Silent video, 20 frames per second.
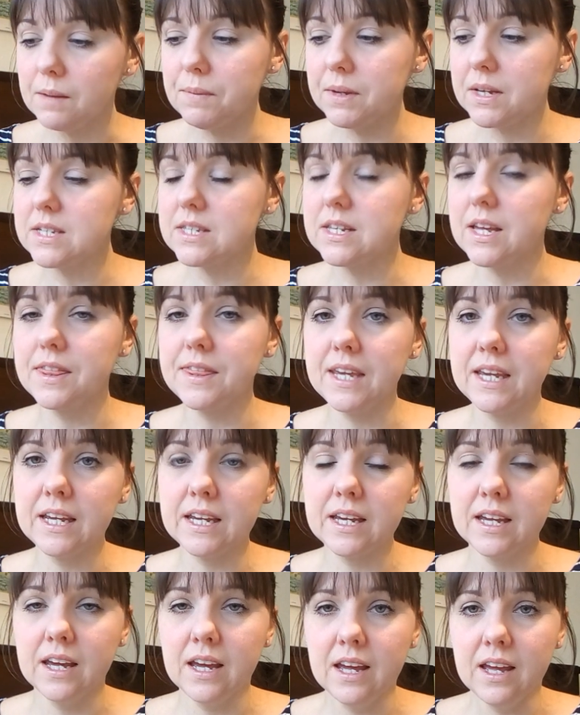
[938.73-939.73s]
because I
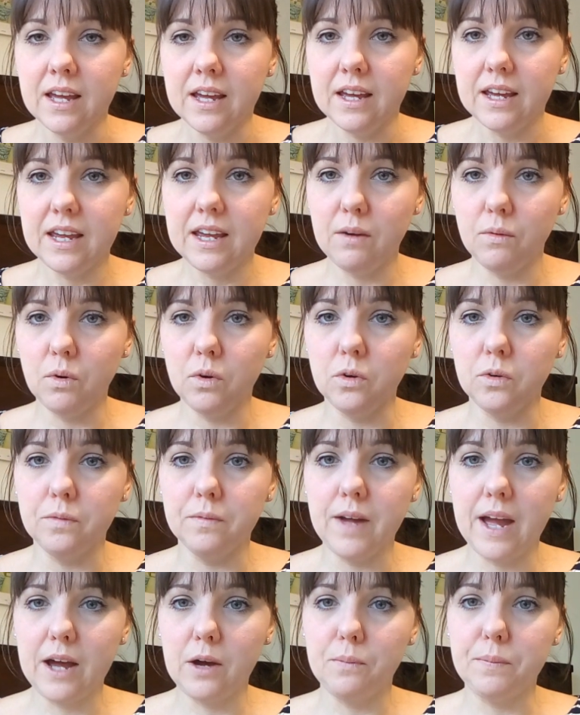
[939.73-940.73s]
think it
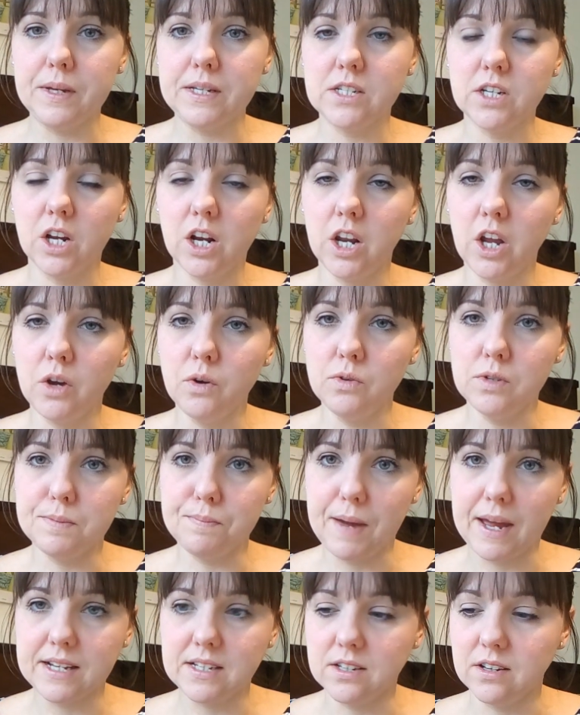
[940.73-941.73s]
will help it to close
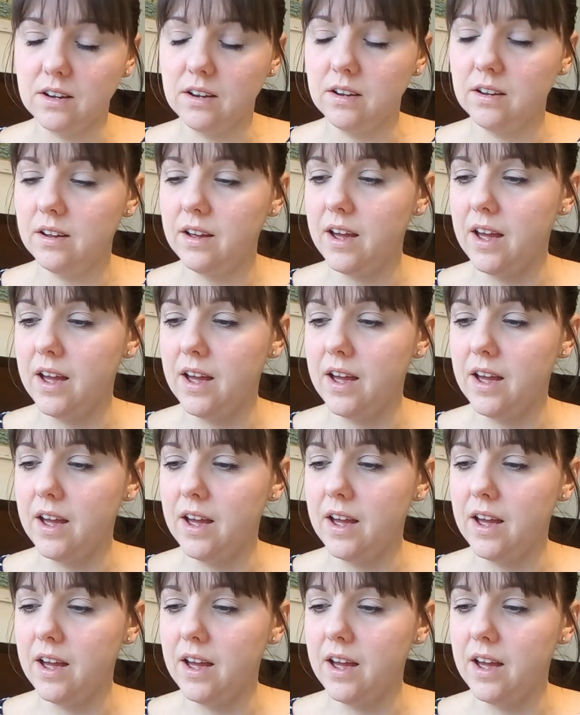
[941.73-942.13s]
better,